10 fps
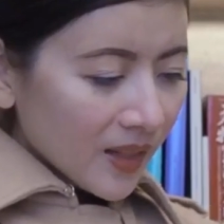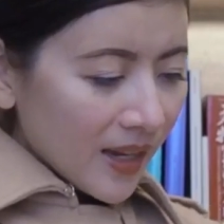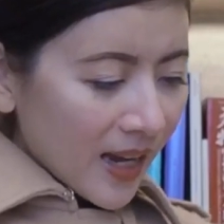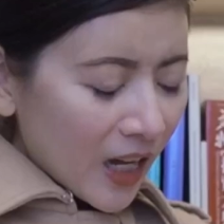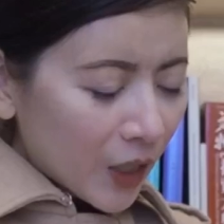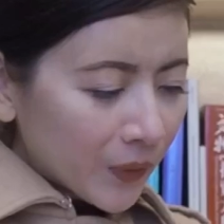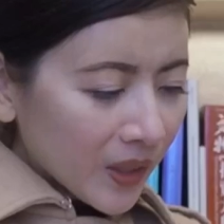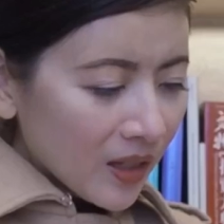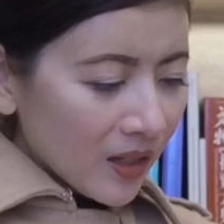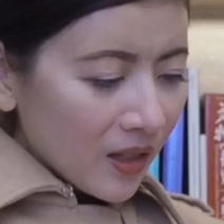
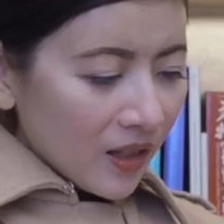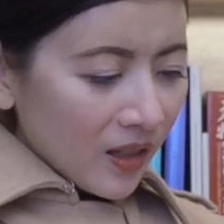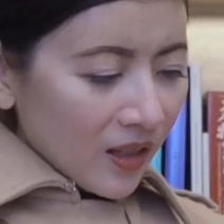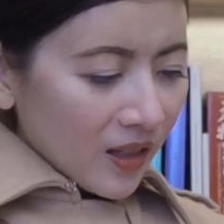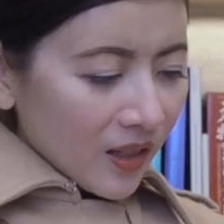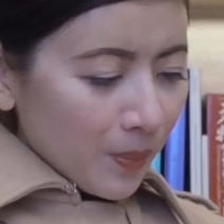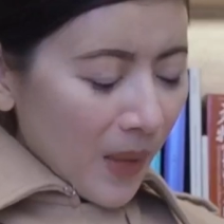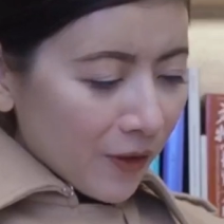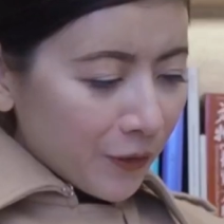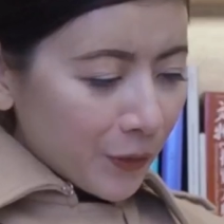Harry,
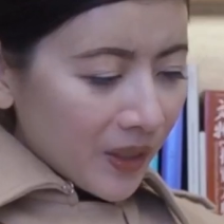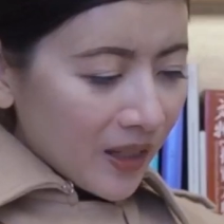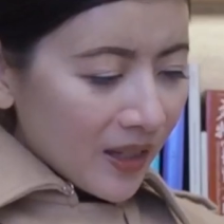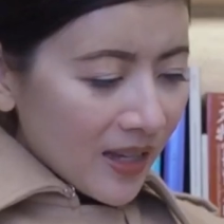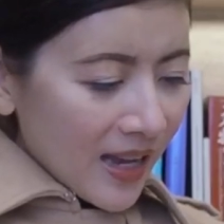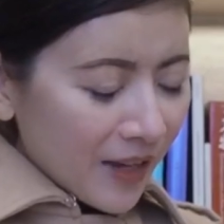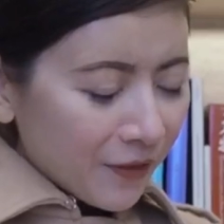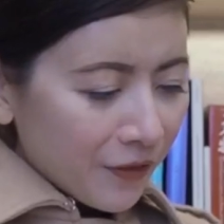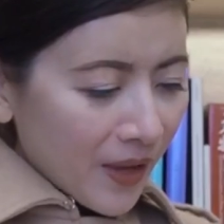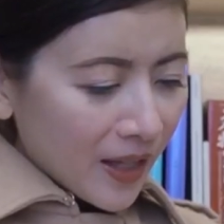Malfoy, and
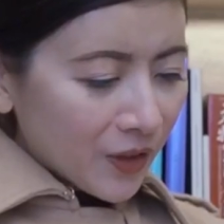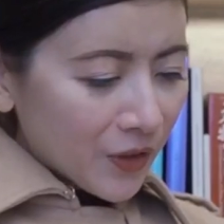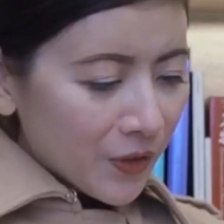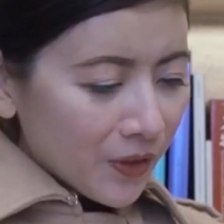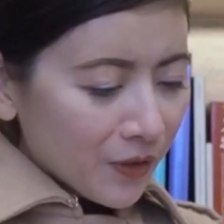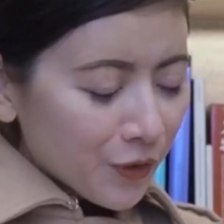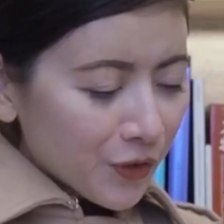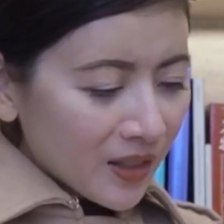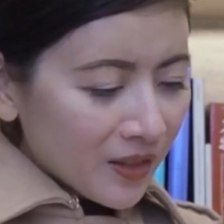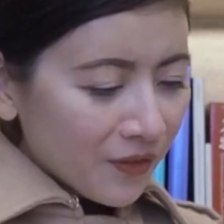Fang stood
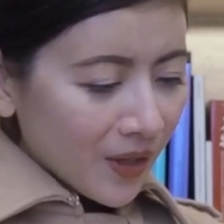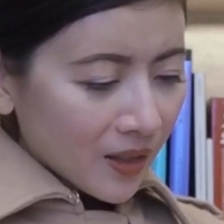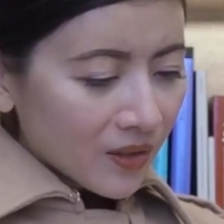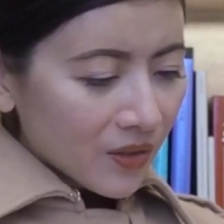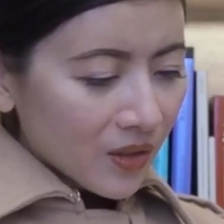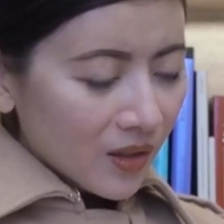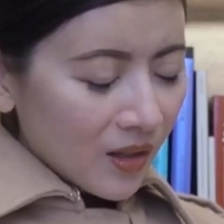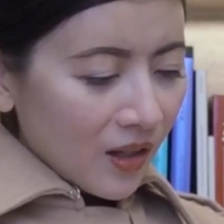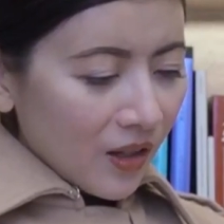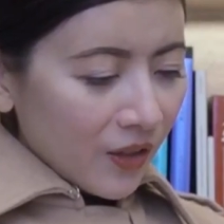transfixed.
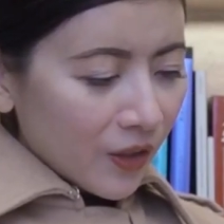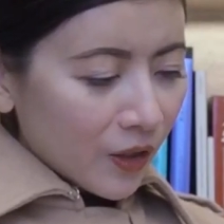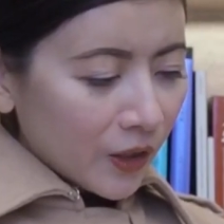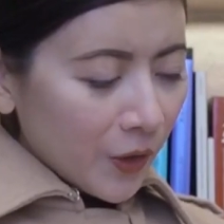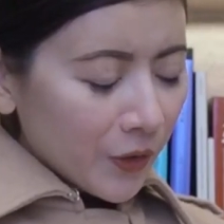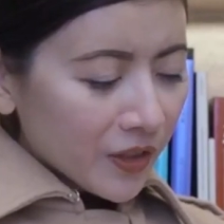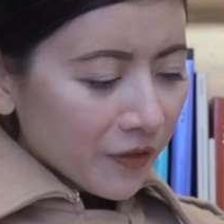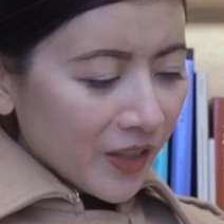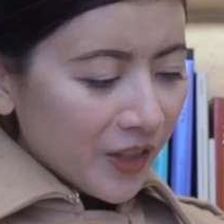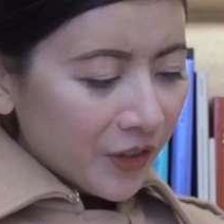The cloaked
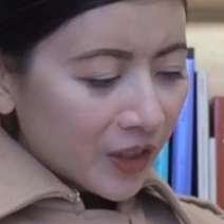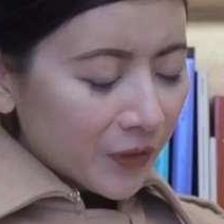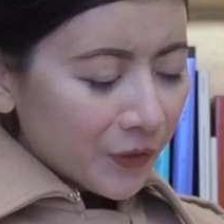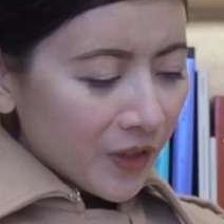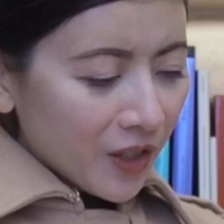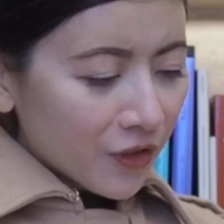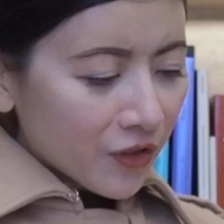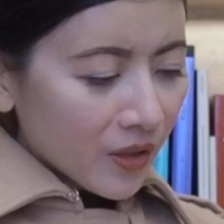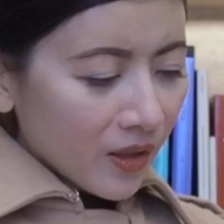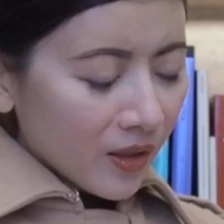figure
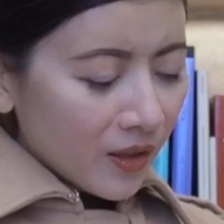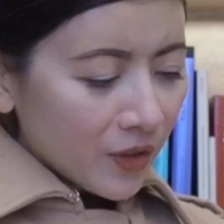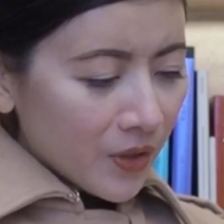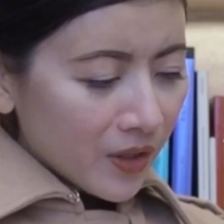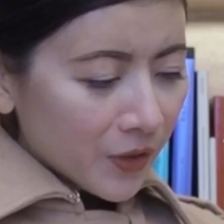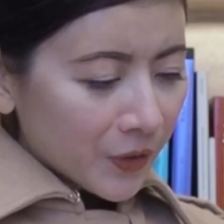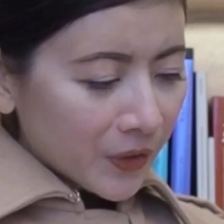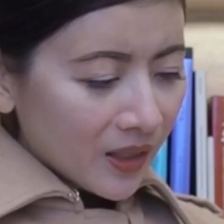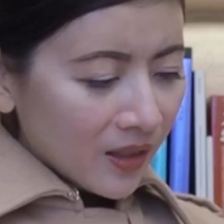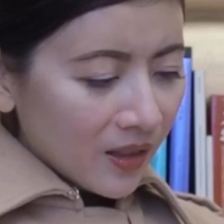reached the
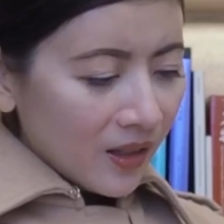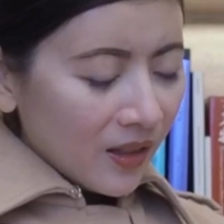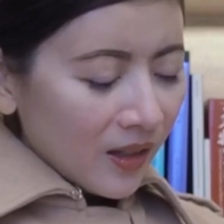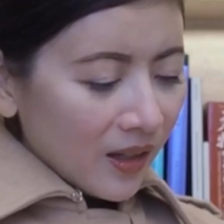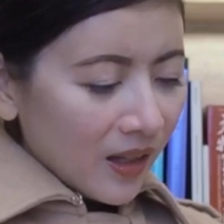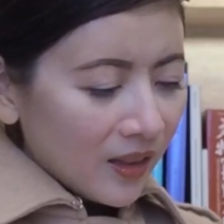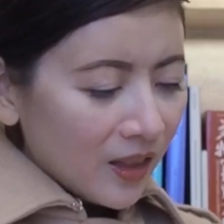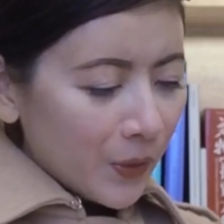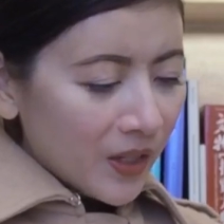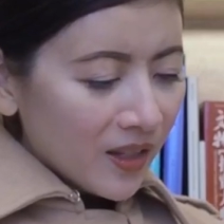unicorn. It
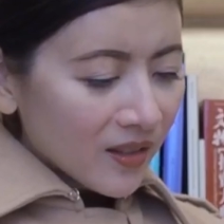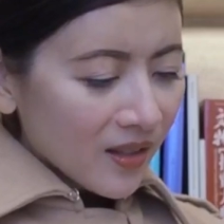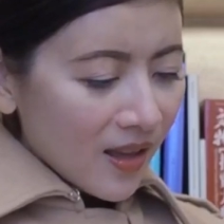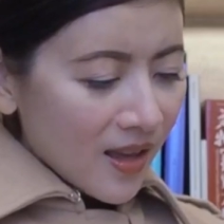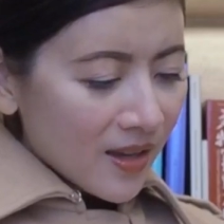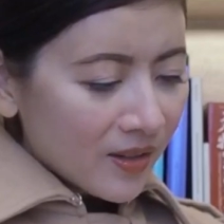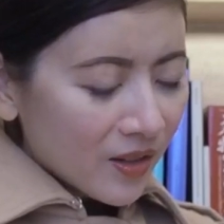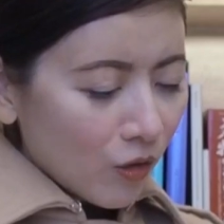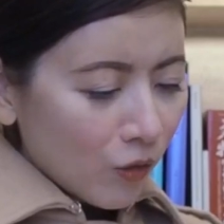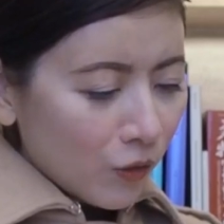lowered its head
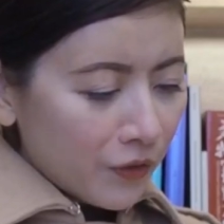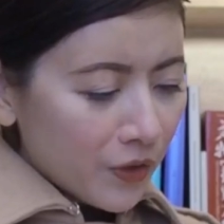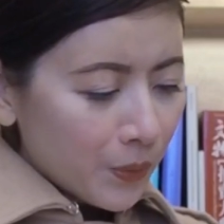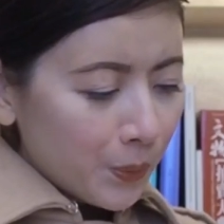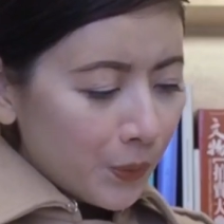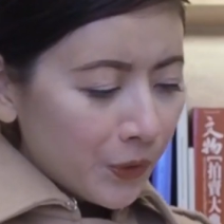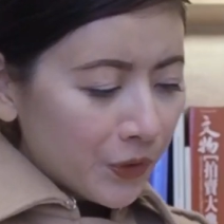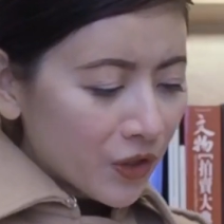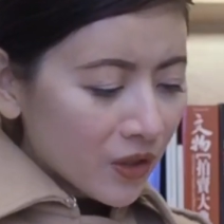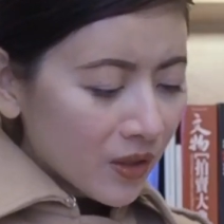over the
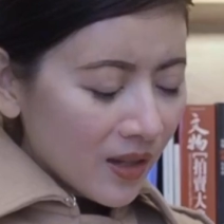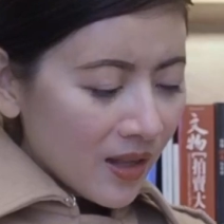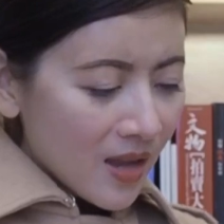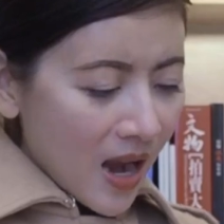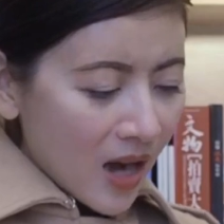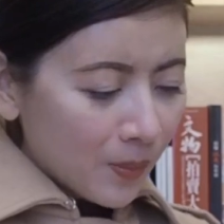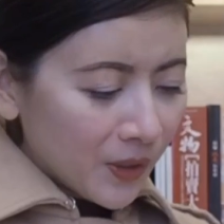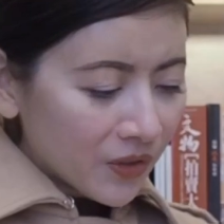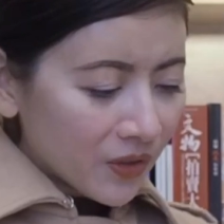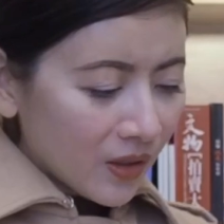wound in the
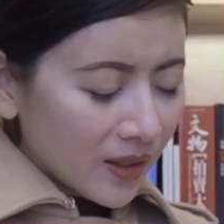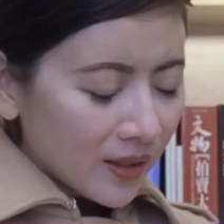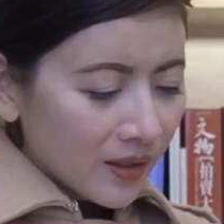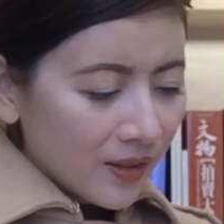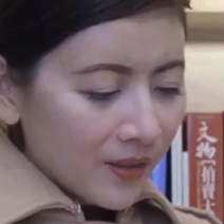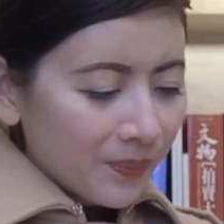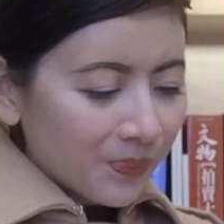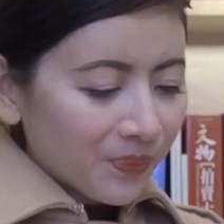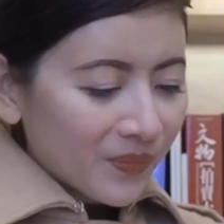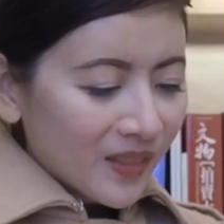animal's side
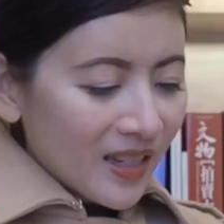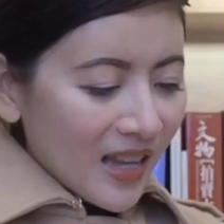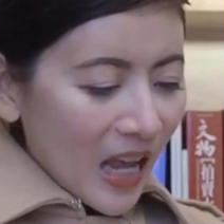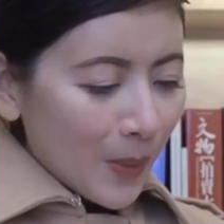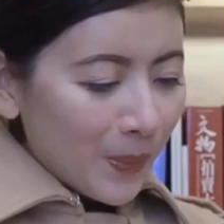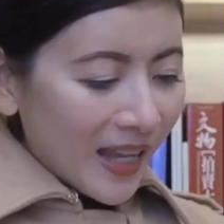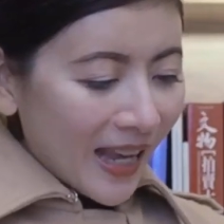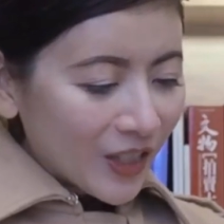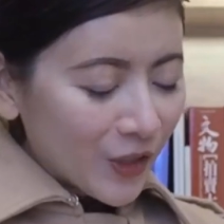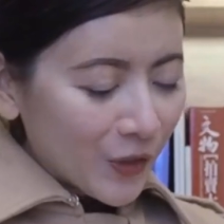and
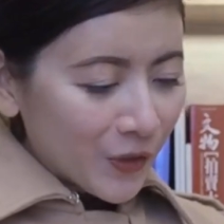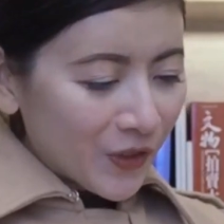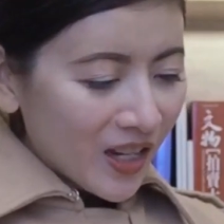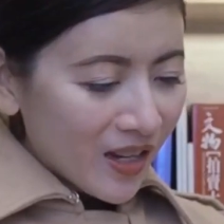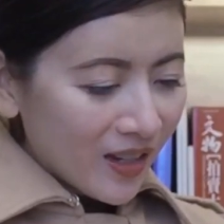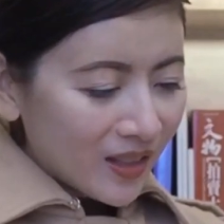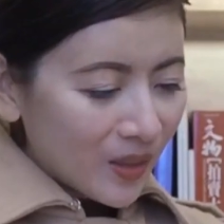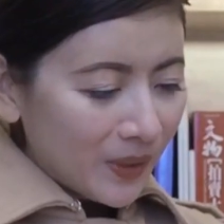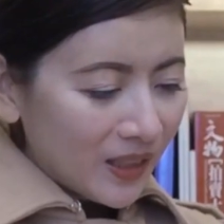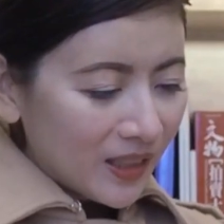began to drink its
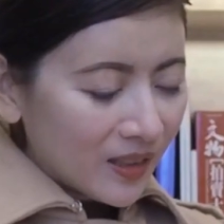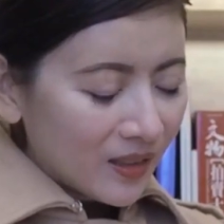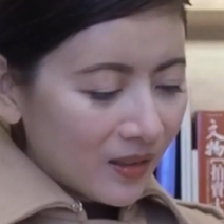blood.